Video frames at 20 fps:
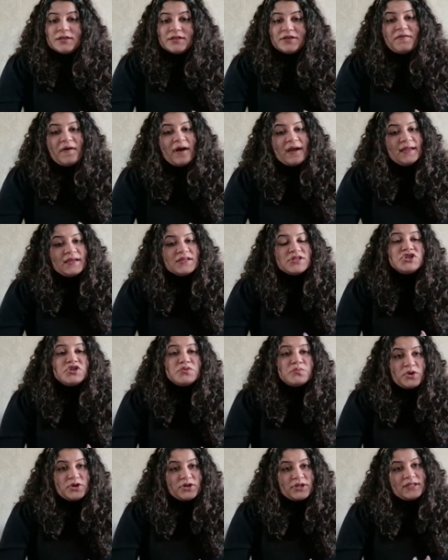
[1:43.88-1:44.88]
The financial
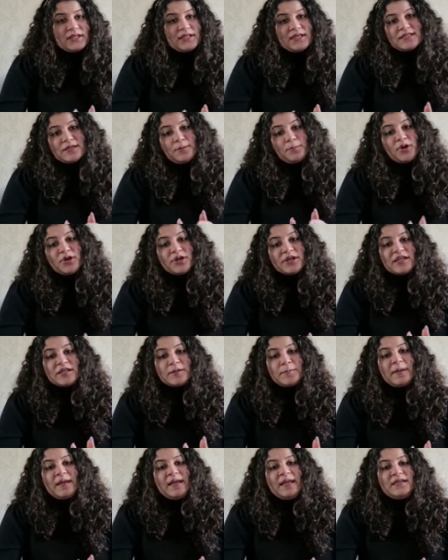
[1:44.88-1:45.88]
market is a
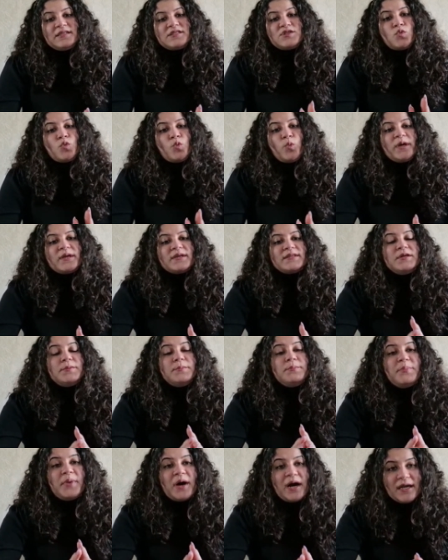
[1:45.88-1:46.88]
marketplace where the
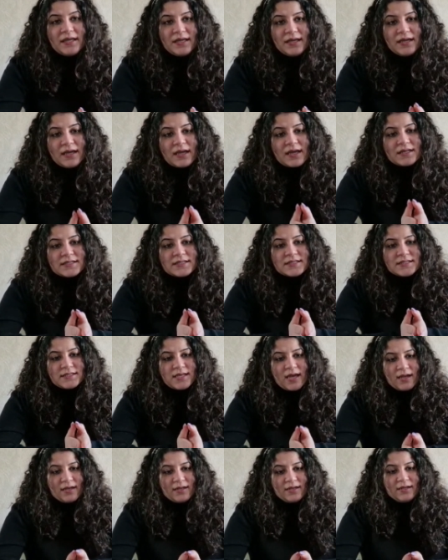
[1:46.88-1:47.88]
buying and
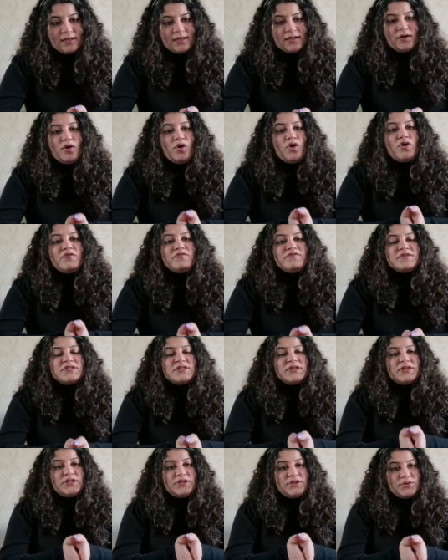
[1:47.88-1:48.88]
selling of
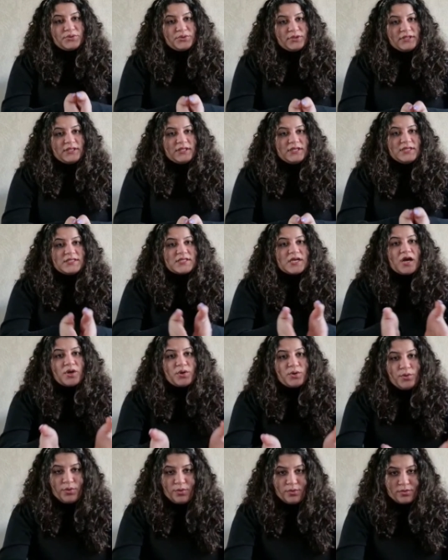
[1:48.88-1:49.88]
securities
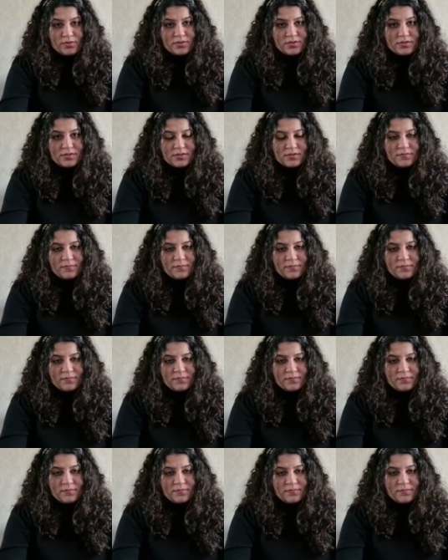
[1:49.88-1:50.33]
occurs.